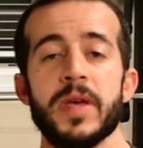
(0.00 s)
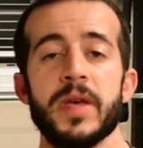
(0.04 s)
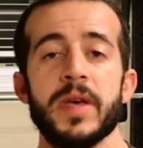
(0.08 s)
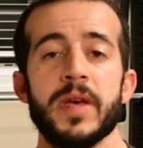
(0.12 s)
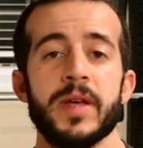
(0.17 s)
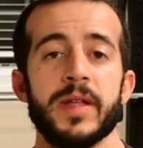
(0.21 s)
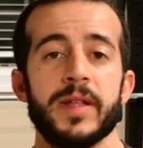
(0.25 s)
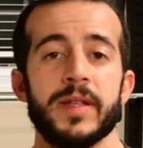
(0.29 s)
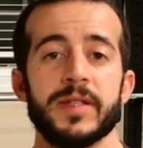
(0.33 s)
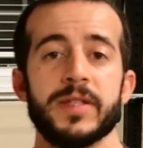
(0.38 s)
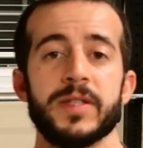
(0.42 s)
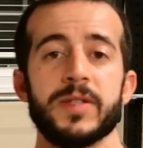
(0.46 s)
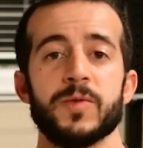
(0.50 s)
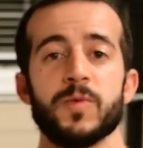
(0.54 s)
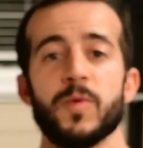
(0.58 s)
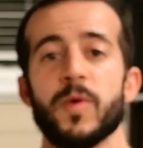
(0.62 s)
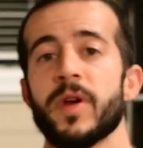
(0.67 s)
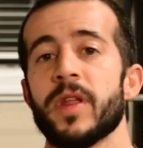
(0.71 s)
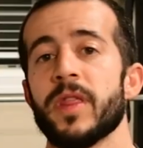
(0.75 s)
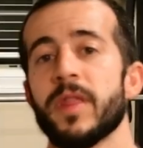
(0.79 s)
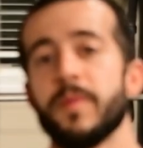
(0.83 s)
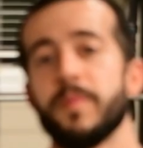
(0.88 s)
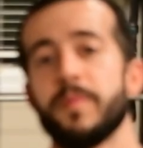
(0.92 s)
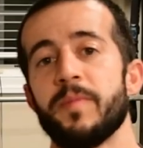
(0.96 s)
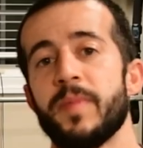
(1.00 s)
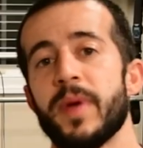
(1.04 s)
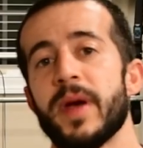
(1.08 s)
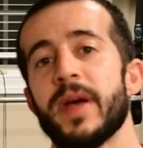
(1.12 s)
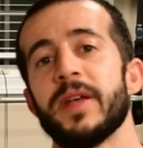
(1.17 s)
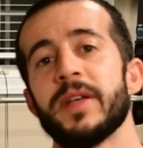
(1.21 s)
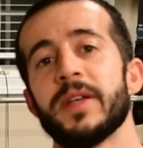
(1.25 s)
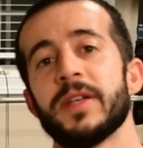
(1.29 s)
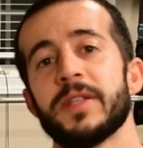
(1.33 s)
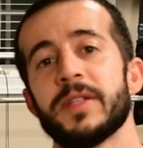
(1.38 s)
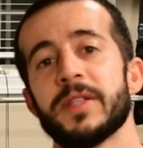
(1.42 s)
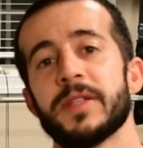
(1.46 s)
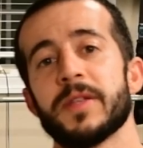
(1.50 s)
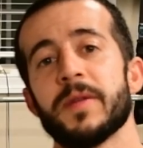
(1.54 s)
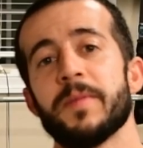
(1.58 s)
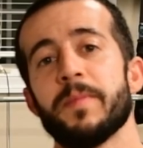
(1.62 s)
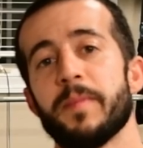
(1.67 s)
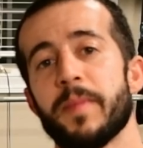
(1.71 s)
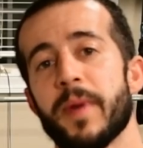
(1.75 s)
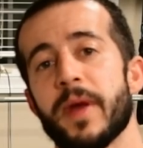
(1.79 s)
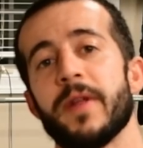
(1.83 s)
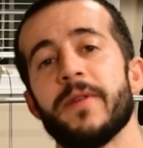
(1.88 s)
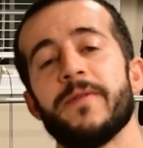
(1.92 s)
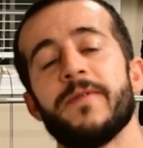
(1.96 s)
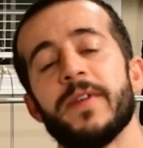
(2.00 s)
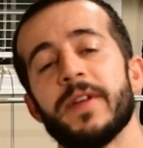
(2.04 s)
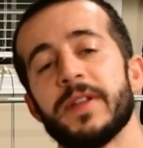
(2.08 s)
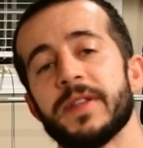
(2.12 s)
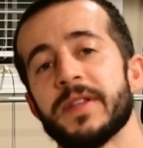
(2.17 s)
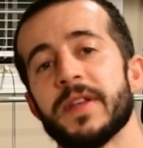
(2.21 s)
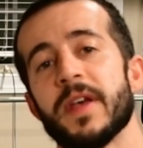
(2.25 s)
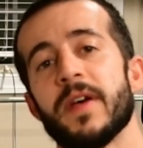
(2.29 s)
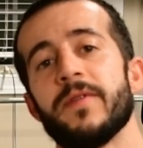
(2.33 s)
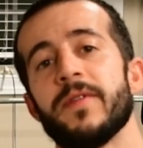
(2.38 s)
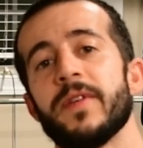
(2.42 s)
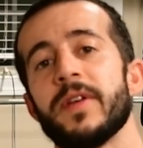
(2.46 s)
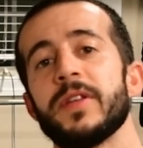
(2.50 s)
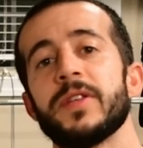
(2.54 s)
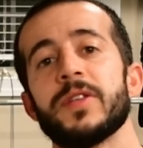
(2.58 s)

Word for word: This is one of the best benefits of it,